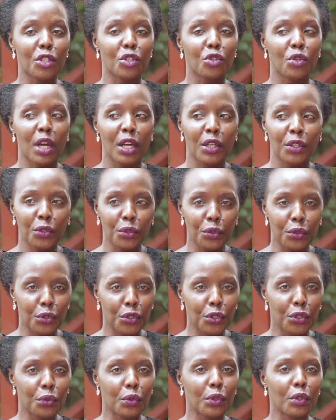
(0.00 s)
assure you,
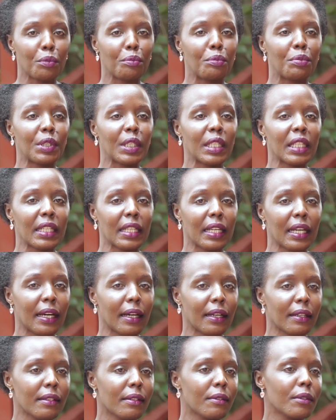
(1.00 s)
you will be,
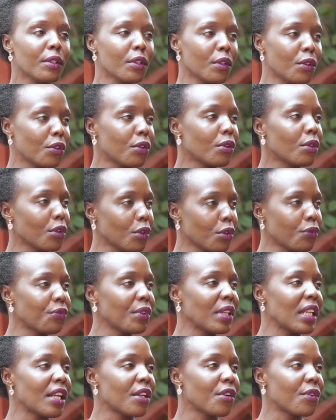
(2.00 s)
you
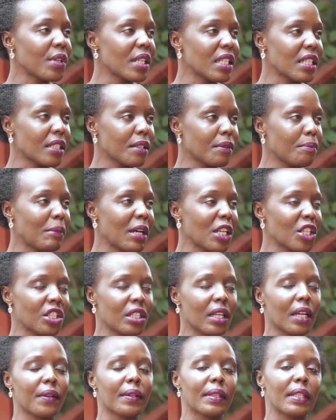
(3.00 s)
feel enriched by
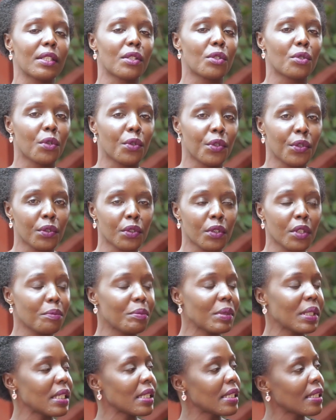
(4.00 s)
sharing the story. You will
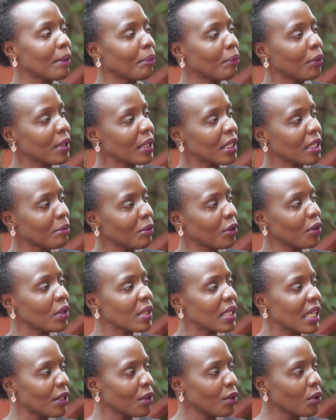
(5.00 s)
not be disappointed
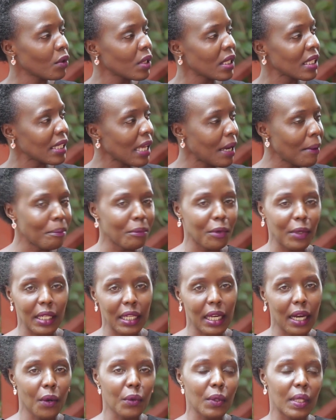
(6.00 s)
because I know
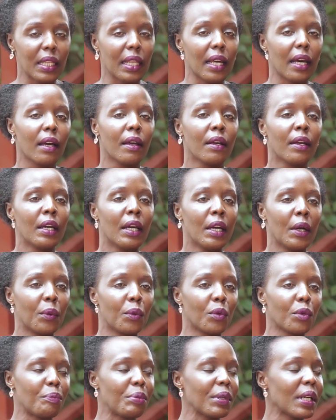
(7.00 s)
somebody out there
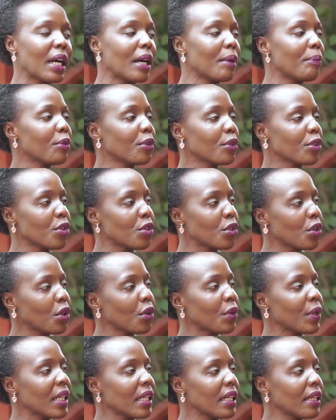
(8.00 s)
will pick up your
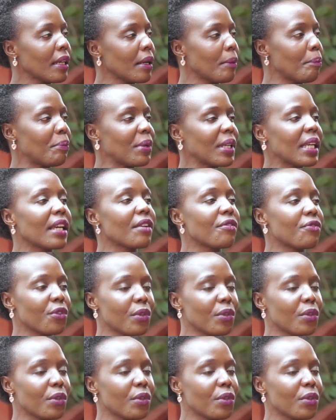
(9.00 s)
story, pick a